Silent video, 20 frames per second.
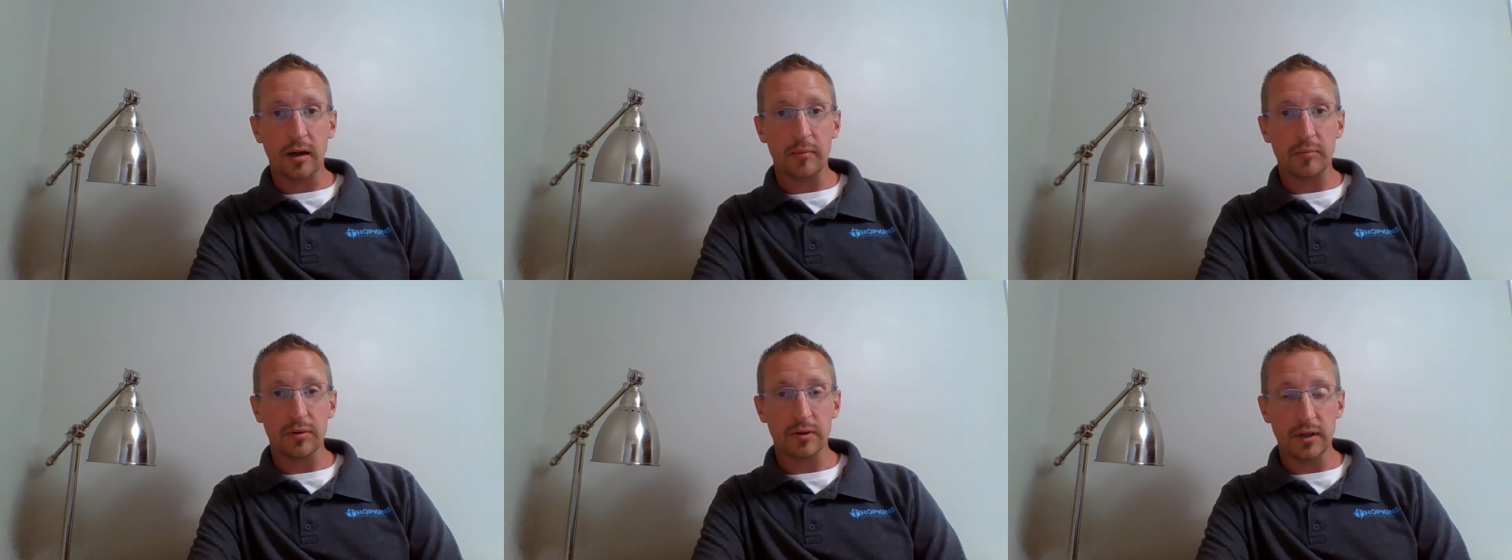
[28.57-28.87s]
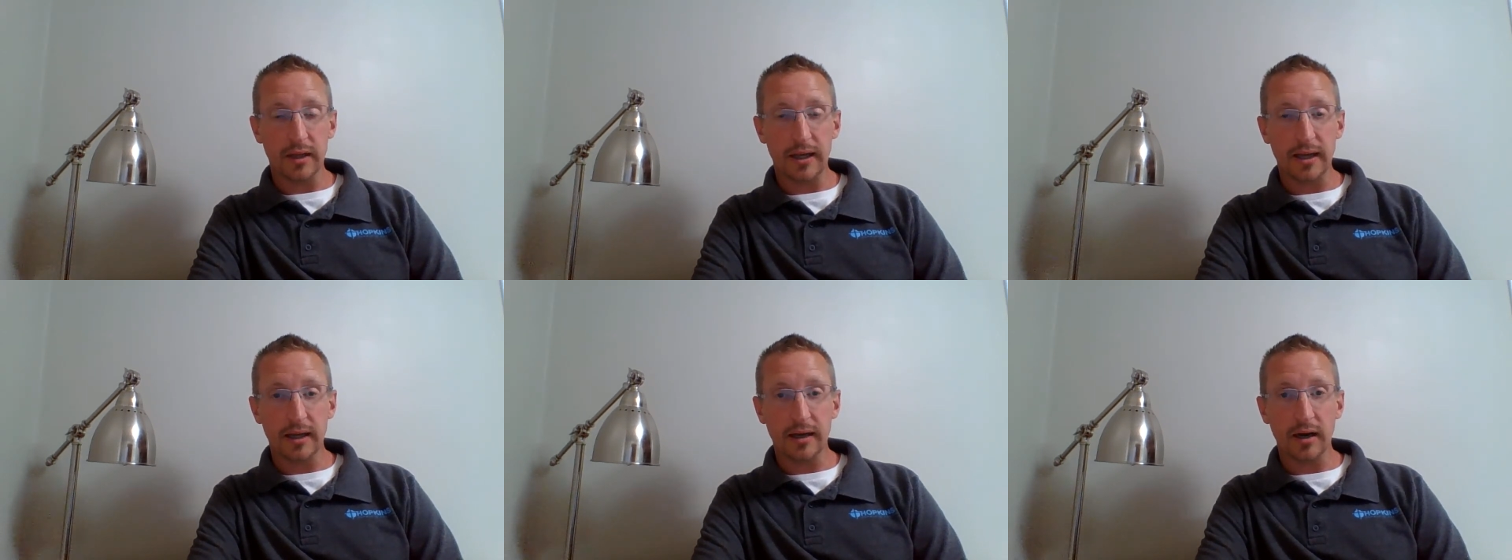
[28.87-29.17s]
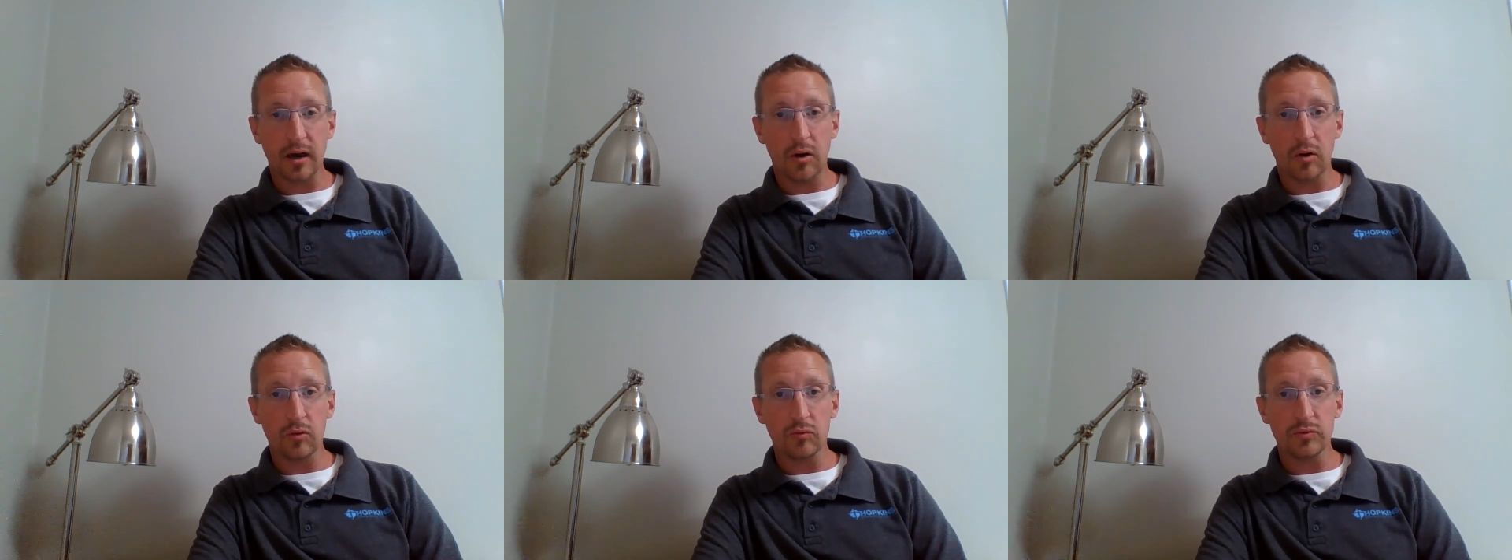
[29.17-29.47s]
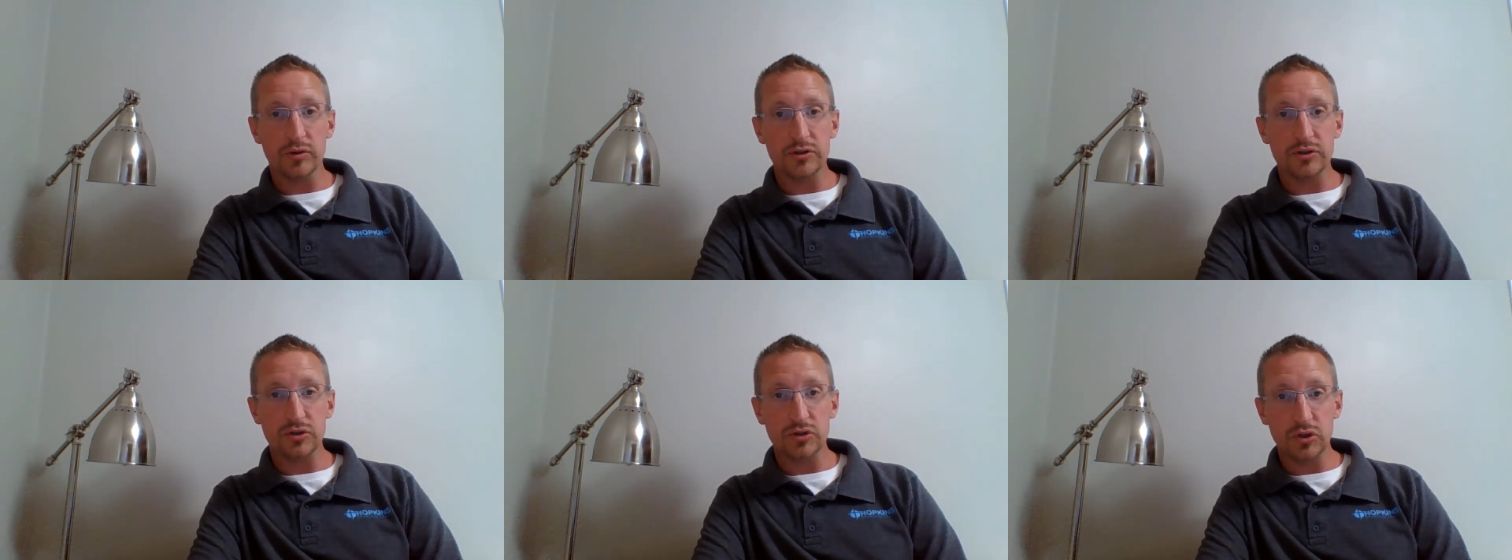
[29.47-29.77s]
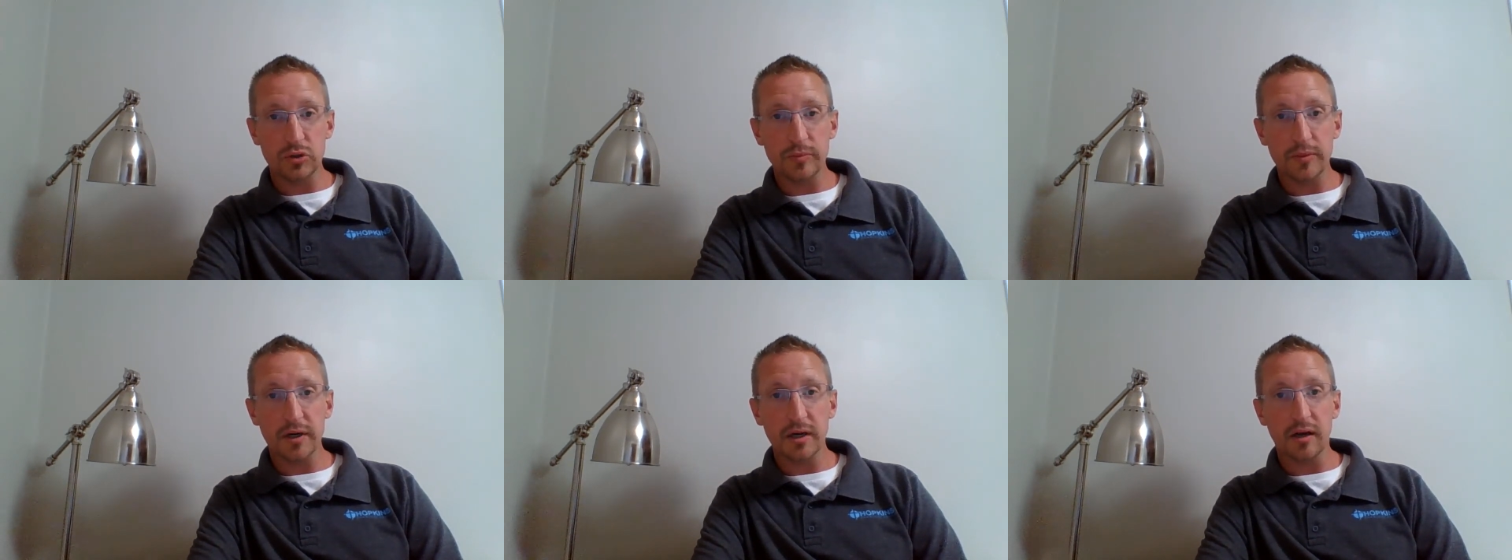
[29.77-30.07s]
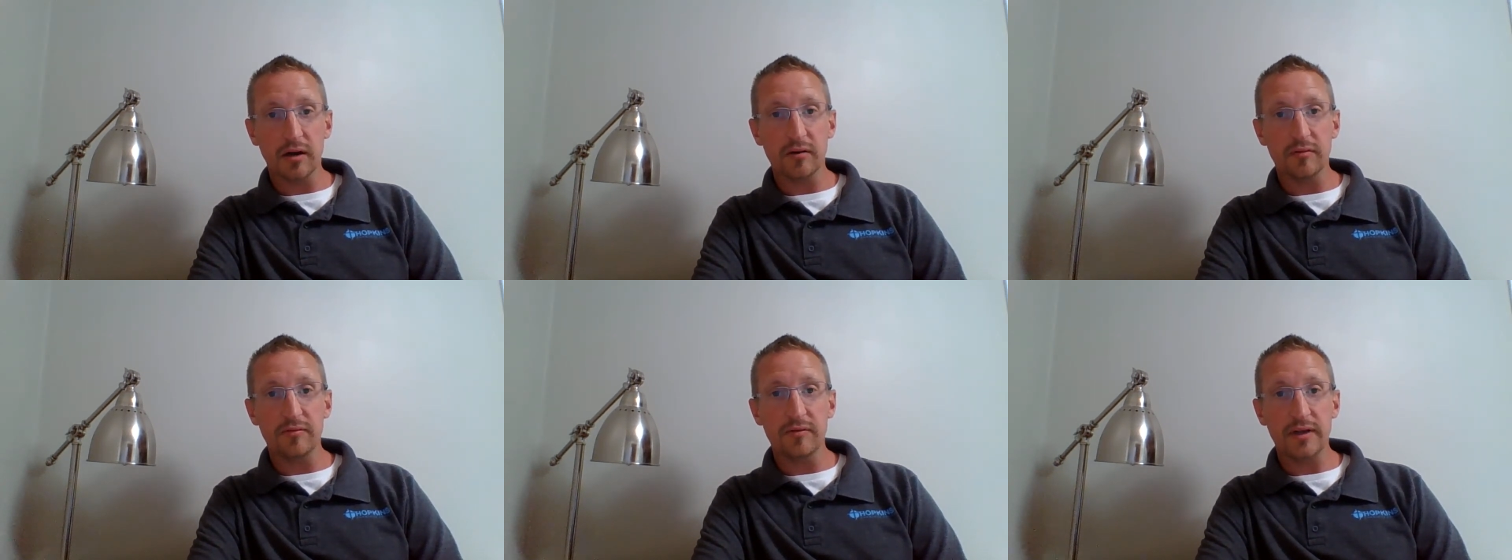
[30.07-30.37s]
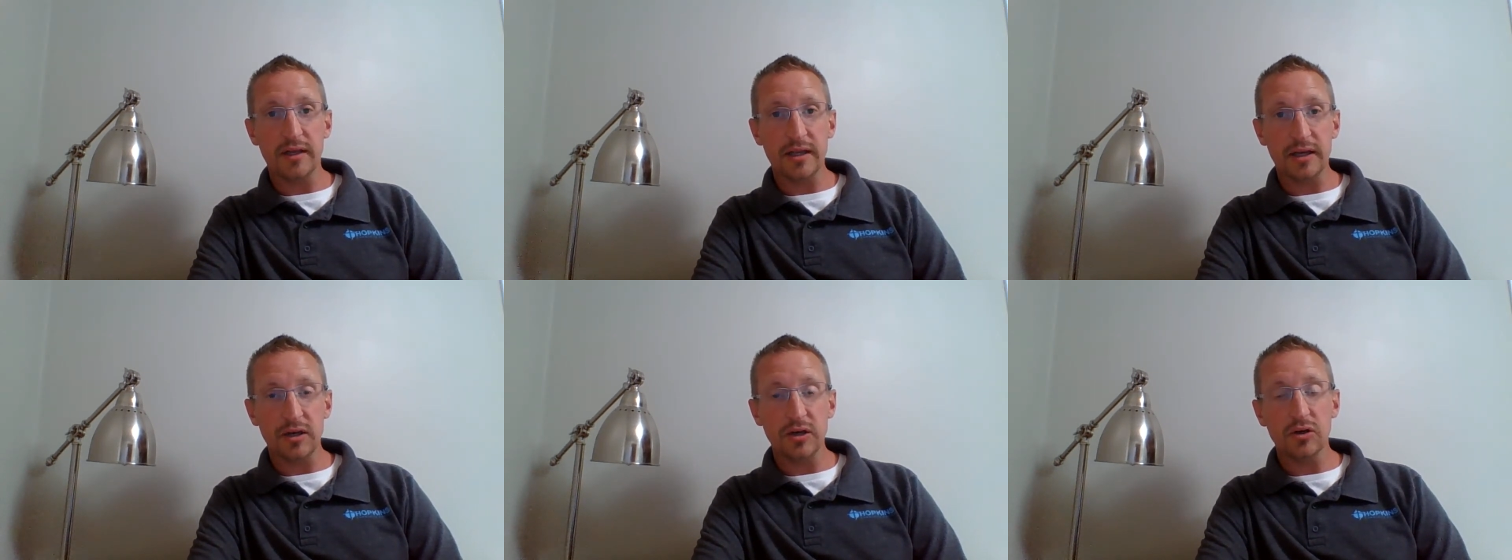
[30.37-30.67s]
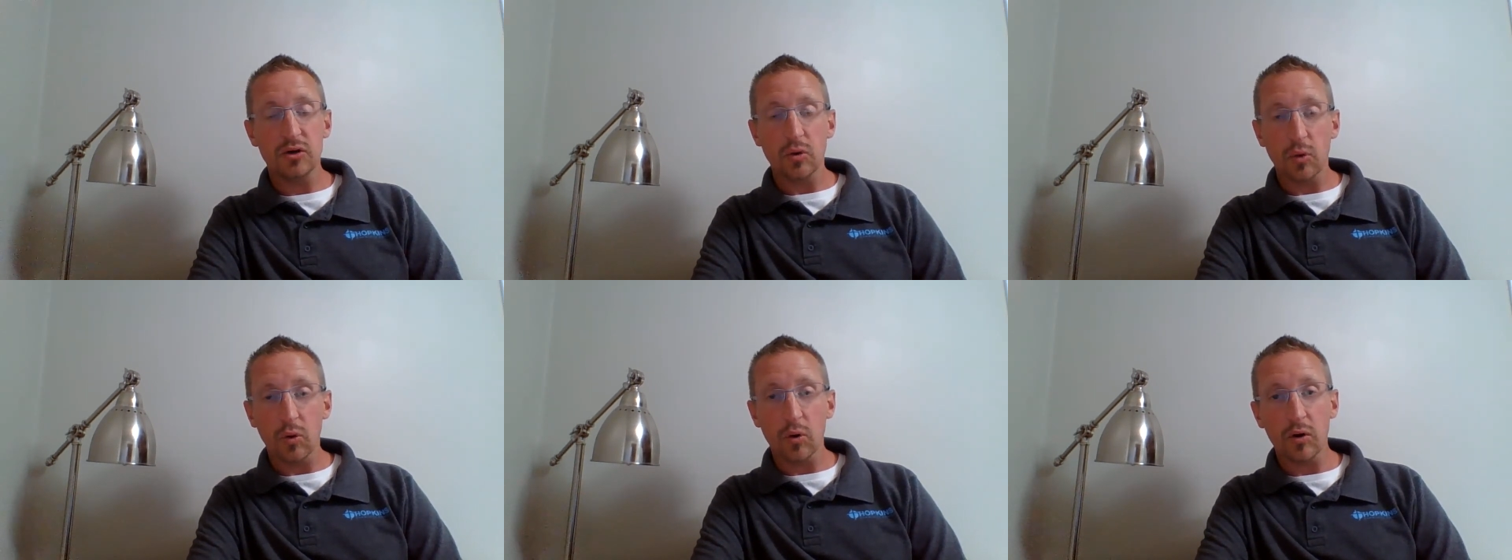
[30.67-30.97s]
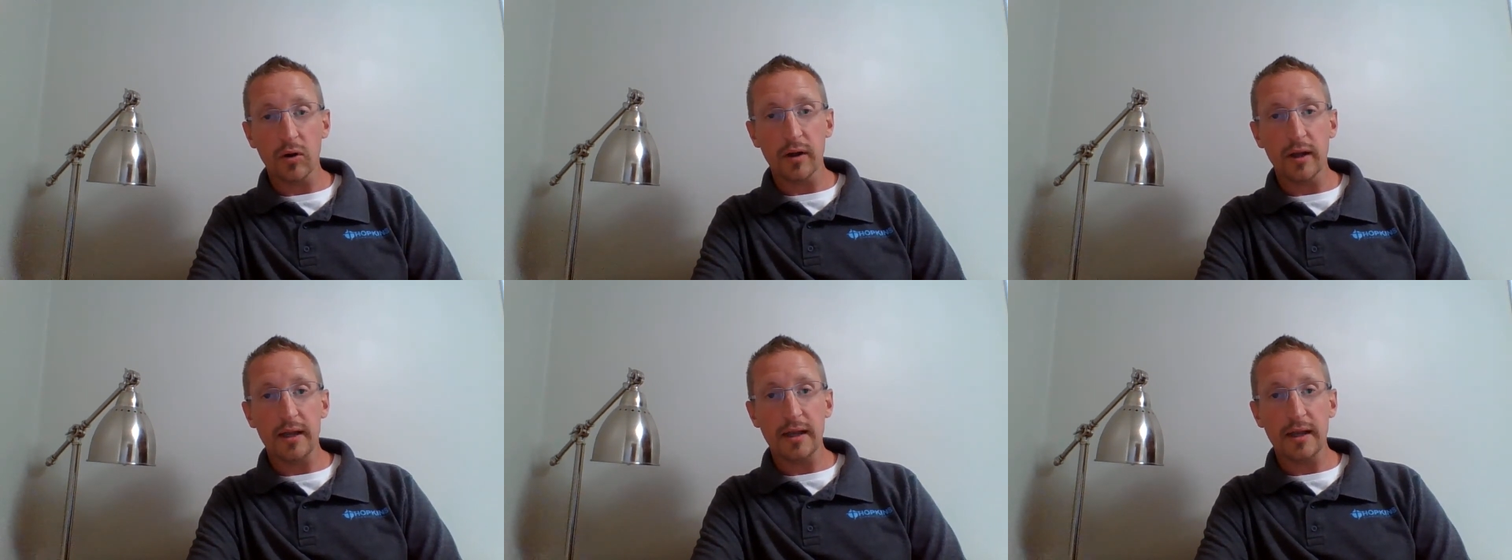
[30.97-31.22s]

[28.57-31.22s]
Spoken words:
plan, our resuming of indoor,